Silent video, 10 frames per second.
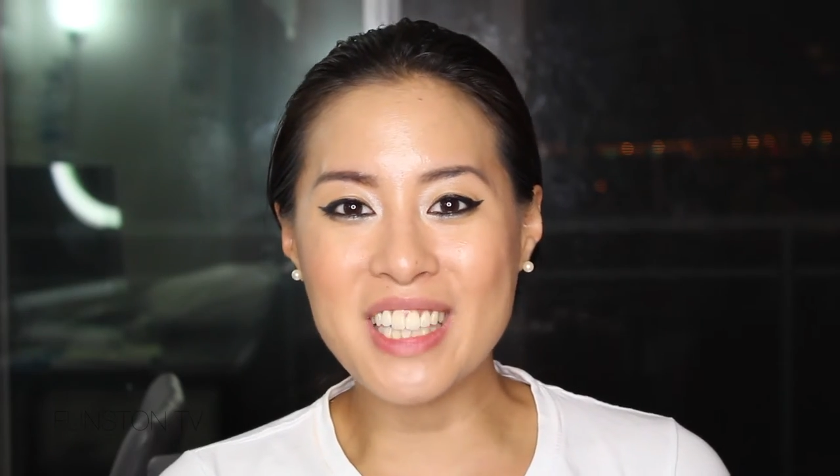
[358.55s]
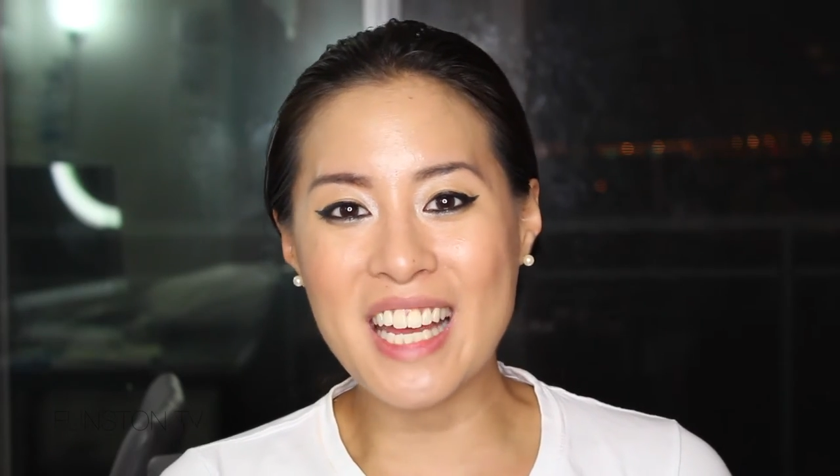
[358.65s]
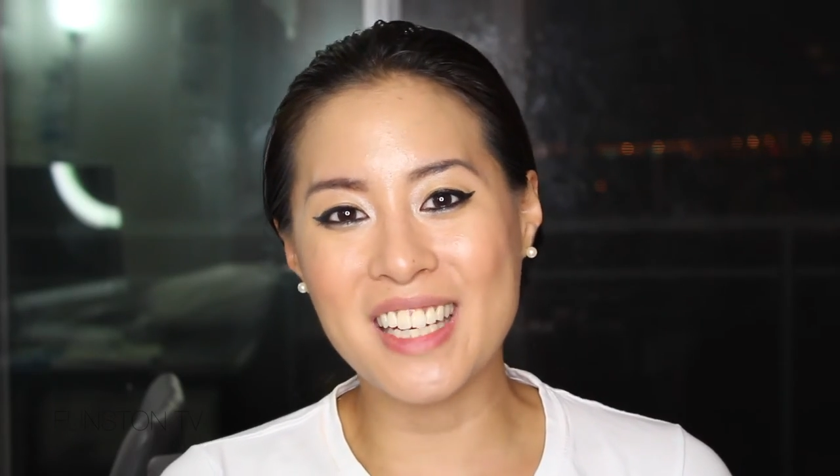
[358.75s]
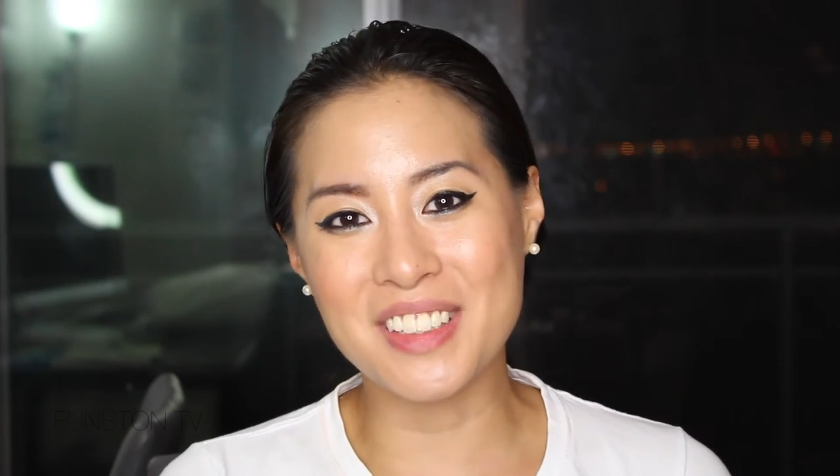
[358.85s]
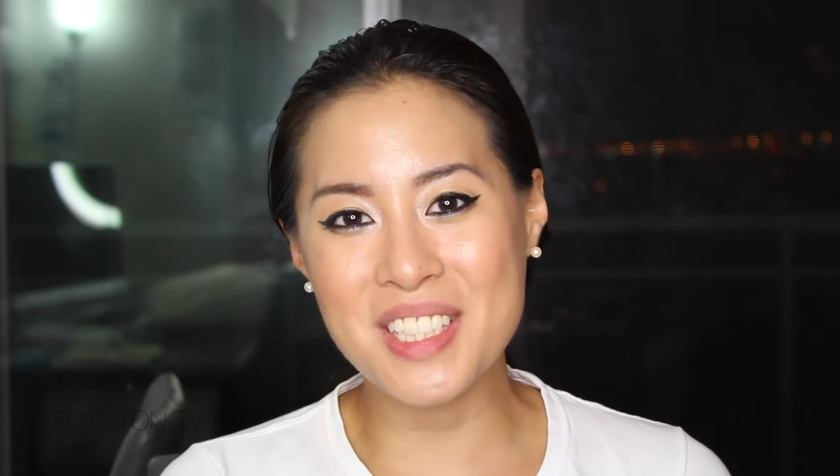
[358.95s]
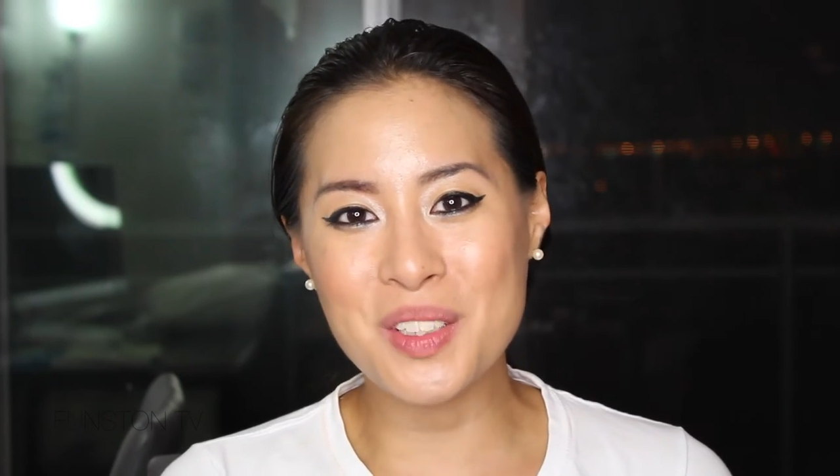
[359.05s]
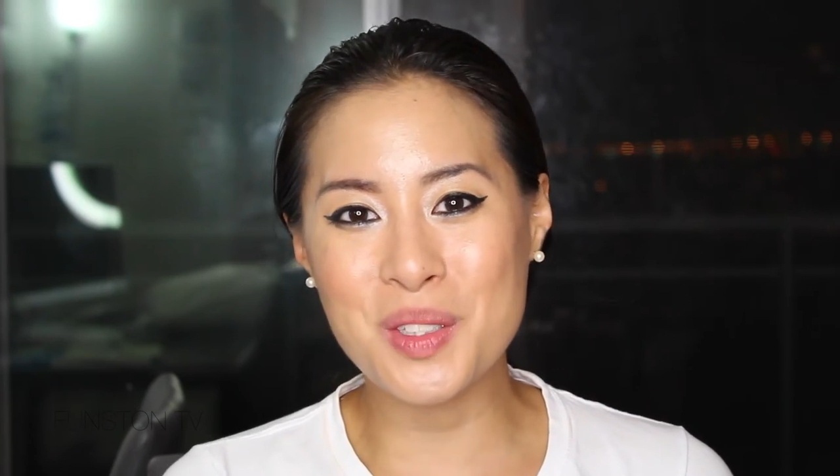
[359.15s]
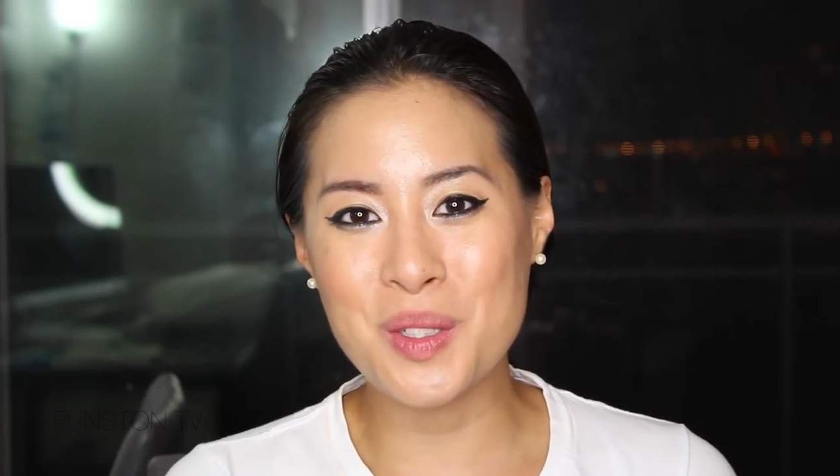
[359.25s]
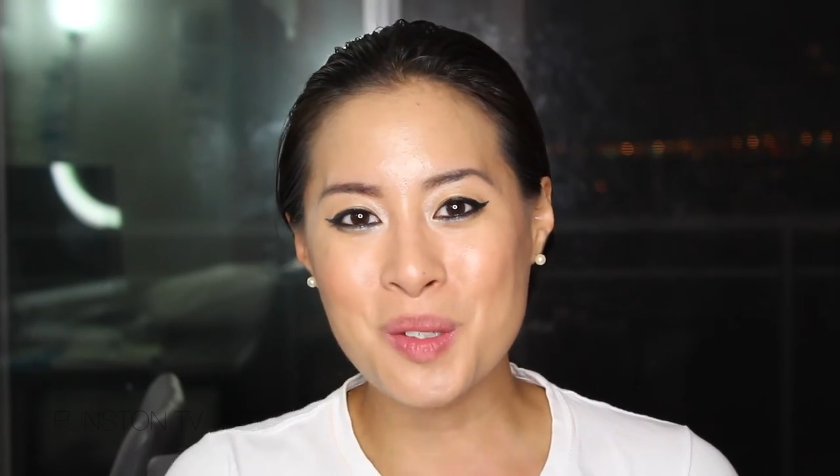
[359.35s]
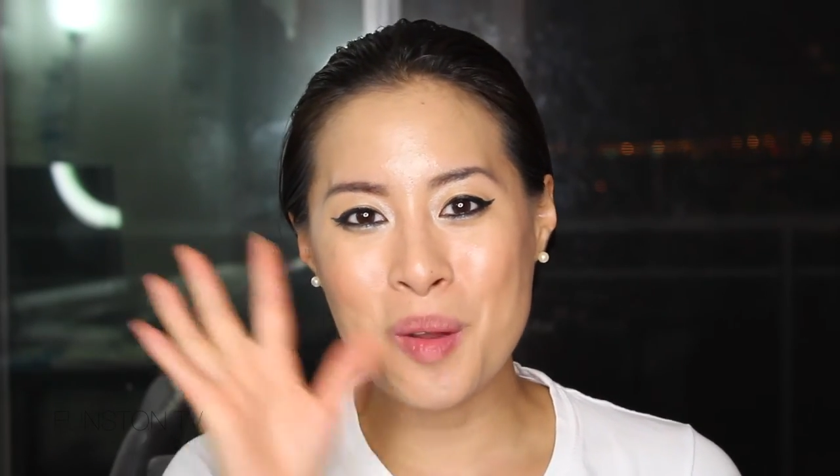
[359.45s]
and I'll see you
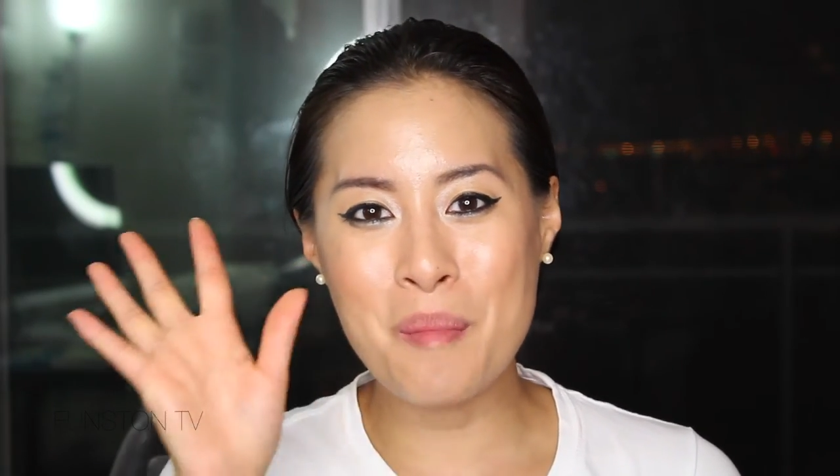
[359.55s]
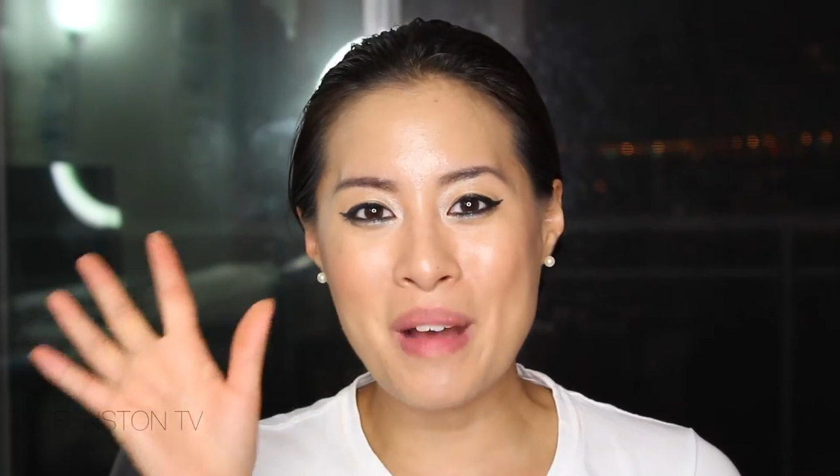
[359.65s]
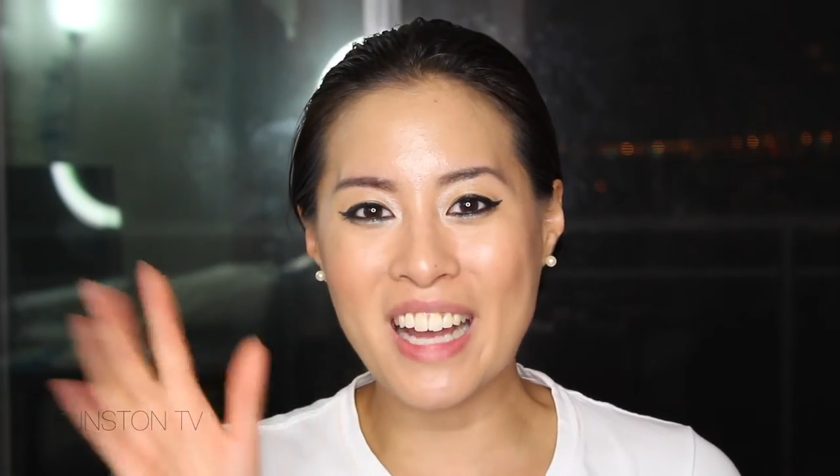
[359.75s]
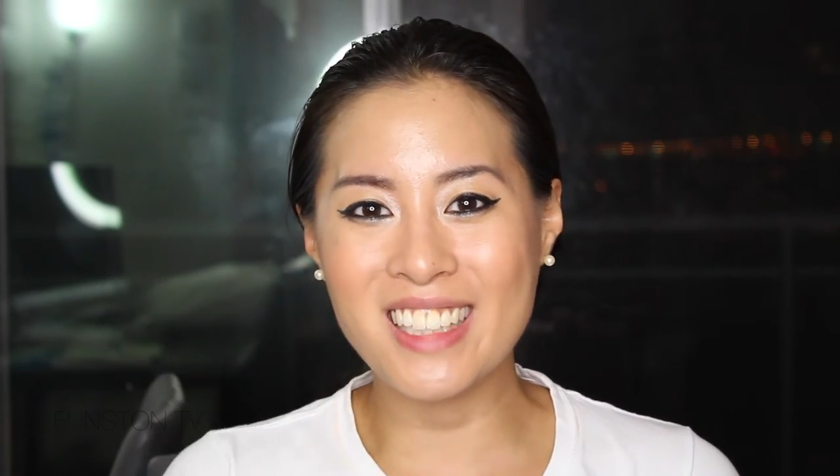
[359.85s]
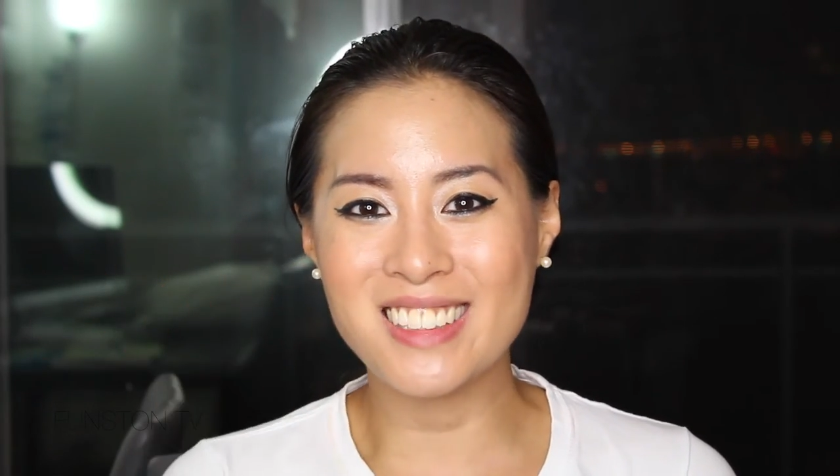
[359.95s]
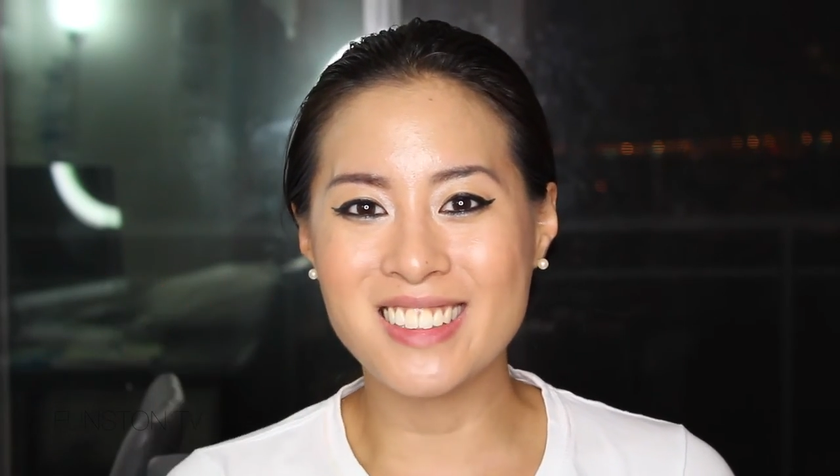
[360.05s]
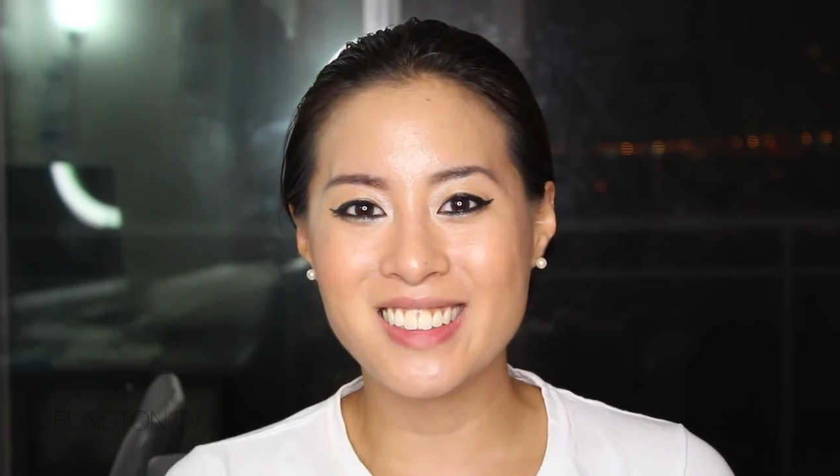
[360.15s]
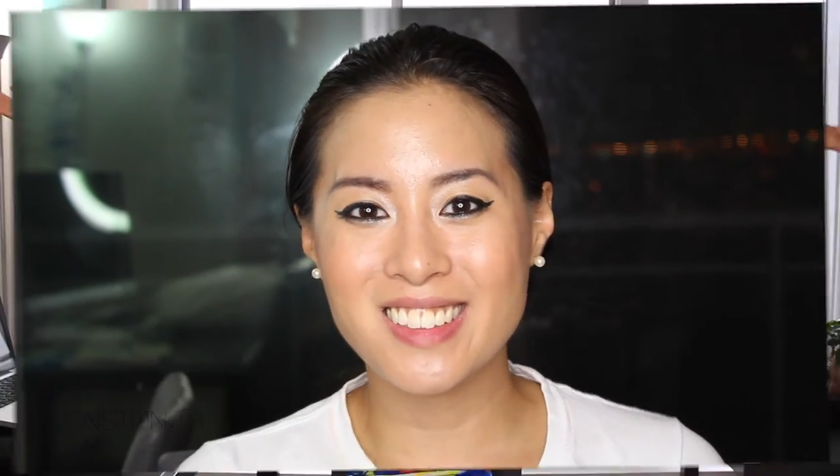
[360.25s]
soon. Bye.